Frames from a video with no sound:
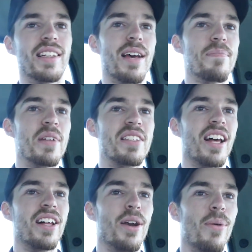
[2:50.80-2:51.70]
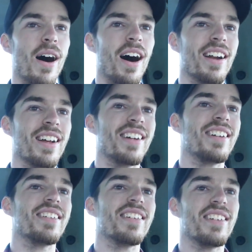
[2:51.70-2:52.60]
let me tell you what.
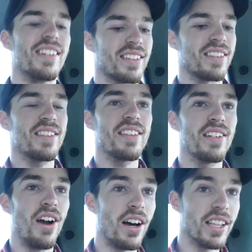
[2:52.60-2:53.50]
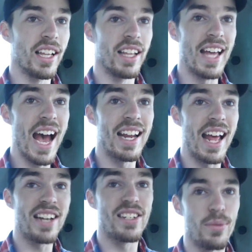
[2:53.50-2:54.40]
Other than that, it
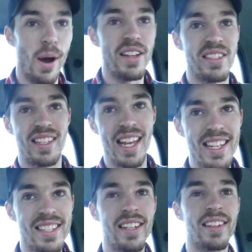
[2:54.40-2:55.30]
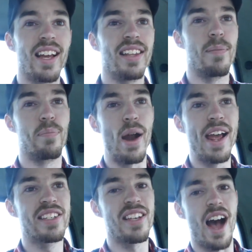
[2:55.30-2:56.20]
actually runs decent, and the
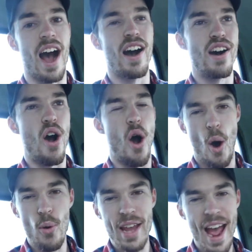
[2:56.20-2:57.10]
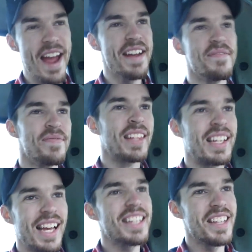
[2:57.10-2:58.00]
brakes are okay.
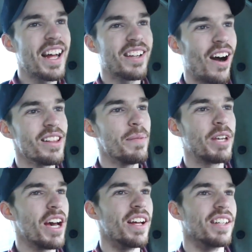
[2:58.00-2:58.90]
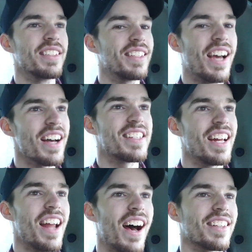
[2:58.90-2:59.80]
Let's not call them good, because
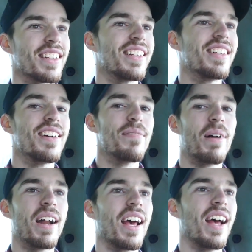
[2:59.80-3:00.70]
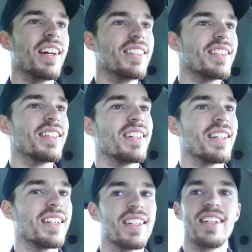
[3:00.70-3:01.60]
they're not. But
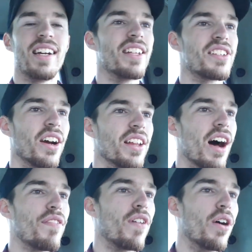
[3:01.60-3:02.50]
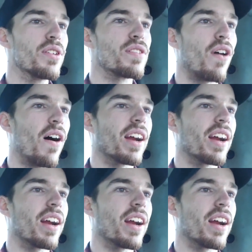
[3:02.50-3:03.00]
it's good enough for who it's for, I